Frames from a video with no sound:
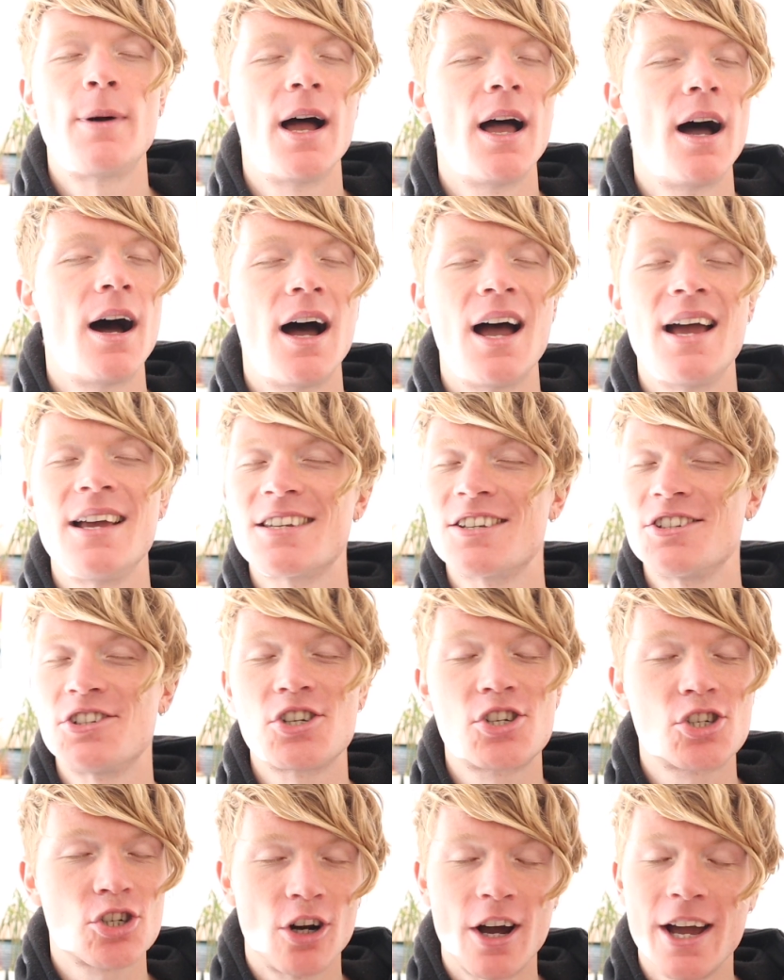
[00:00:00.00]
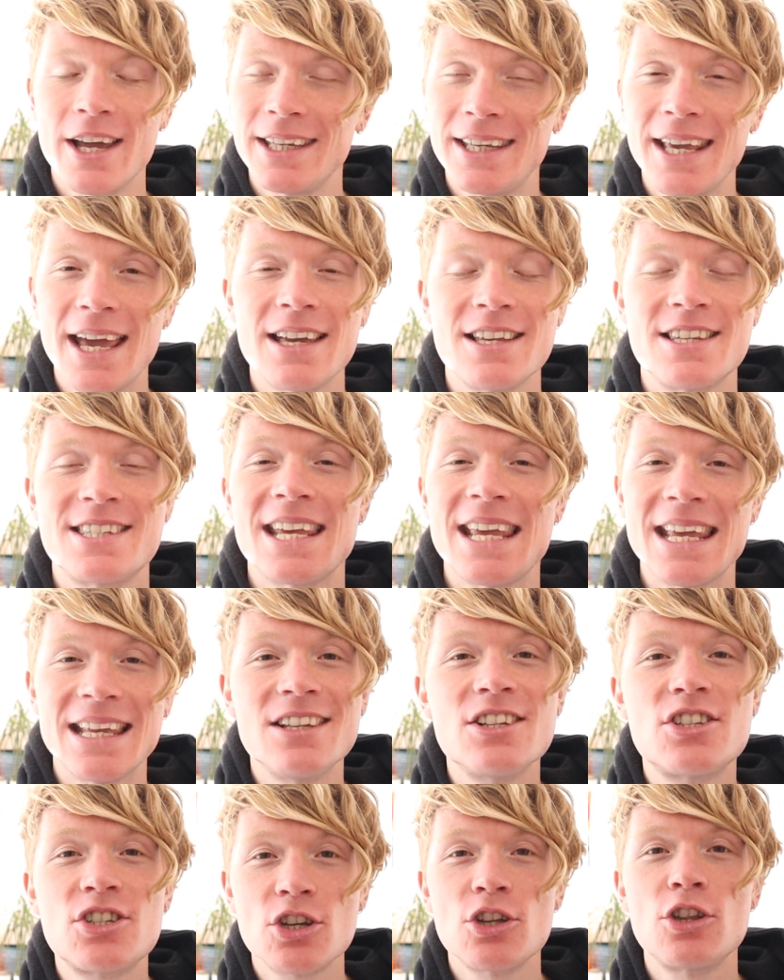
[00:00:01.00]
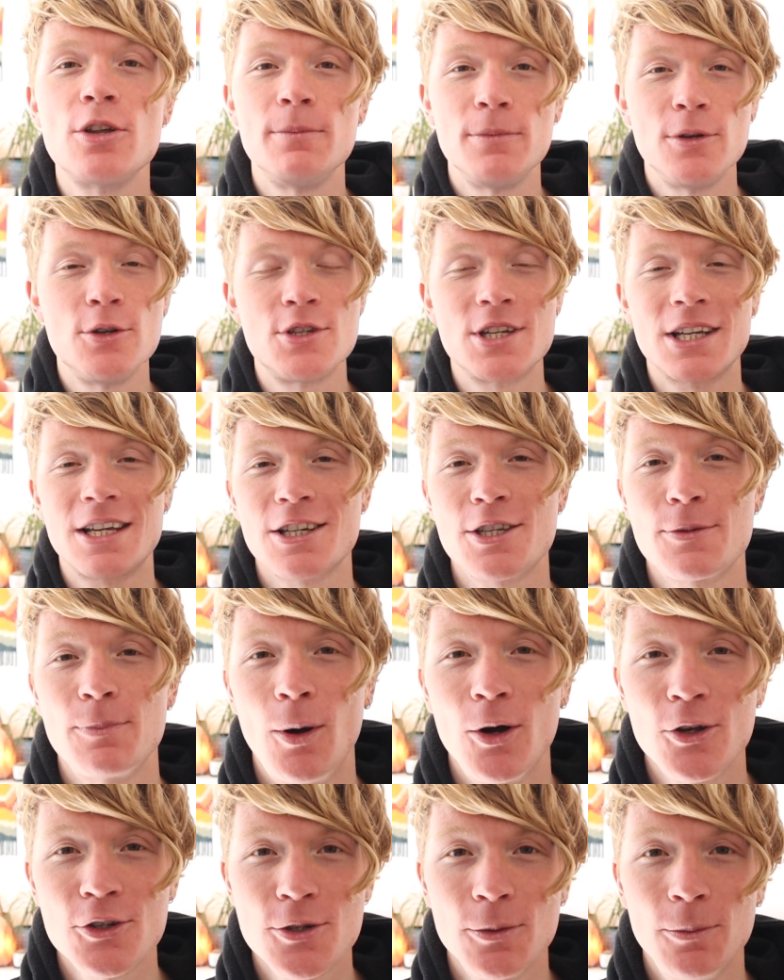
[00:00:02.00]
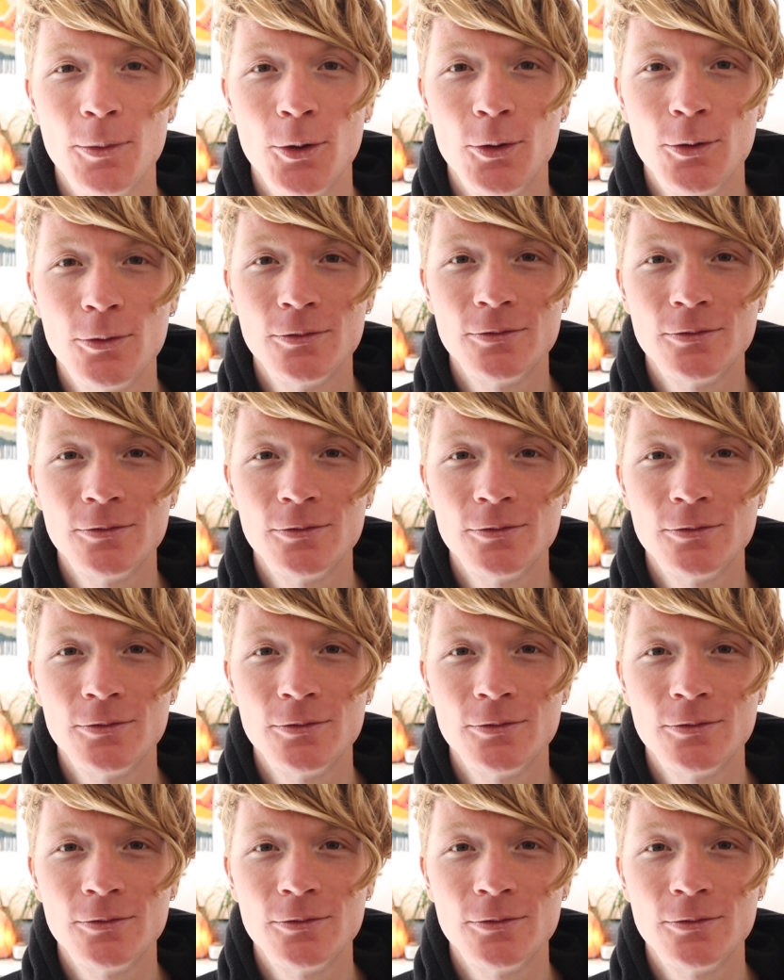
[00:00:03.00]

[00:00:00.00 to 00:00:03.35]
my eyes and just try and get as into the music as possible.